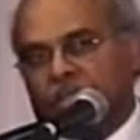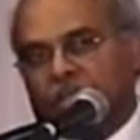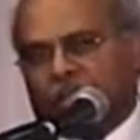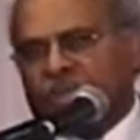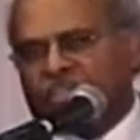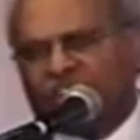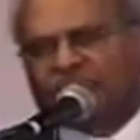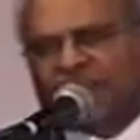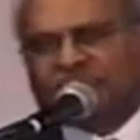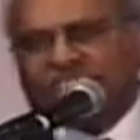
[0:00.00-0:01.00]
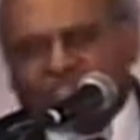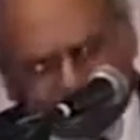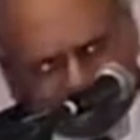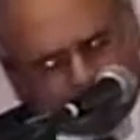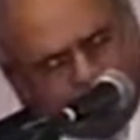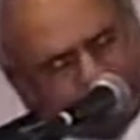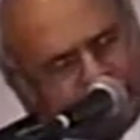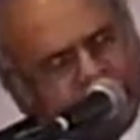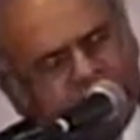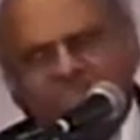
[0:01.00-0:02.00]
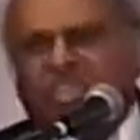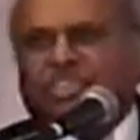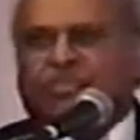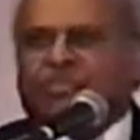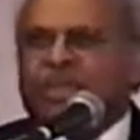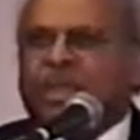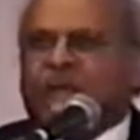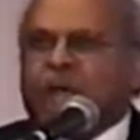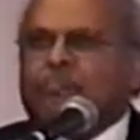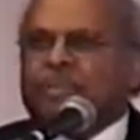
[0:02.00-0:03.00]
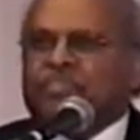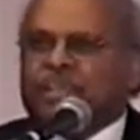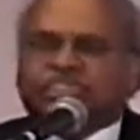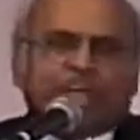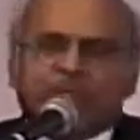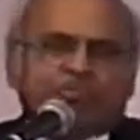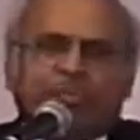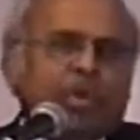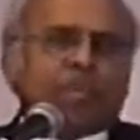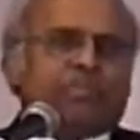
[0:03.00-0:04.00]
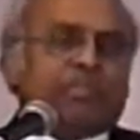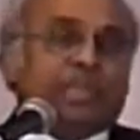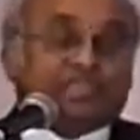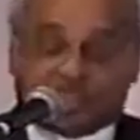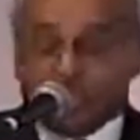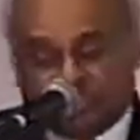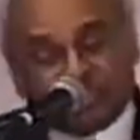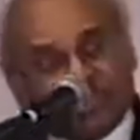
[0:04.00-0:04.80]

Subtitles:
And I think that switch in leadership happened at that time for whatever reason. But